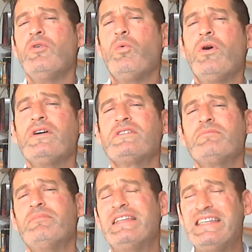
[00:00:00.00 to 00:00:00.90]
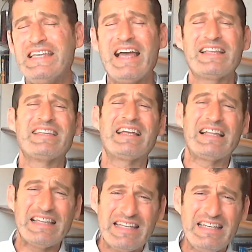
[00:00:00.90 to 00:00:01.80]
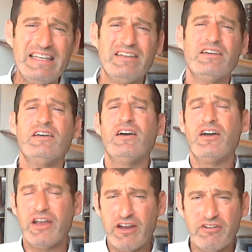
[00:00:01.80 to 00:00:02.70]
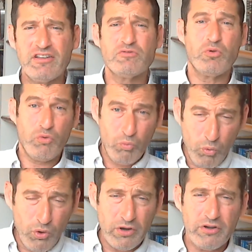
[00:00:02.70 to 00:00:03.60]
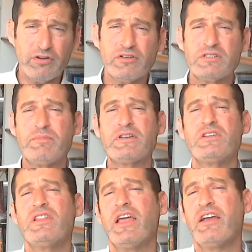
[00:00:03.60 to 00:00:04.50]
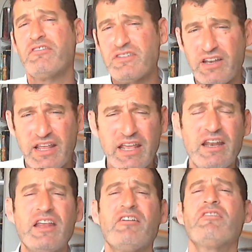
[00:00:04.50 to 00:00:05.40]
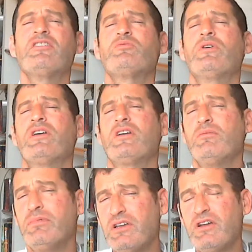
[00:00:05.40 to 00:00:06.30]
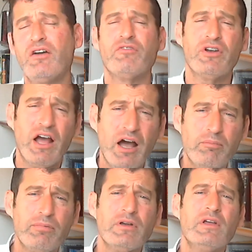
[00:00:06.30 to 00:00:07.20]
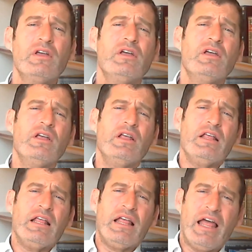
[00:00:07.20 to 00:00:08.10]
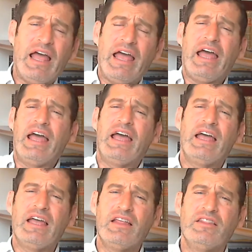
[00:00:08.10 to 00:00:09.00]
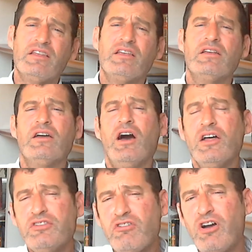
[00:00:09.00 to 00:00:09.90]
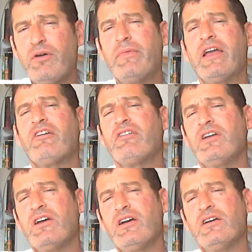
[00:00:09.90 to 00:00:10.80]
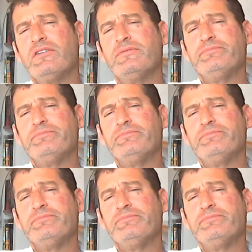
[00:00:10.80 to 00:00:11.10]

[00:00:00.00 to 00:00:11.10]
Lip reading: was mediach, to clean her areas with water, especially the areas that are hidden areas where they could be covered up, and the underarm area,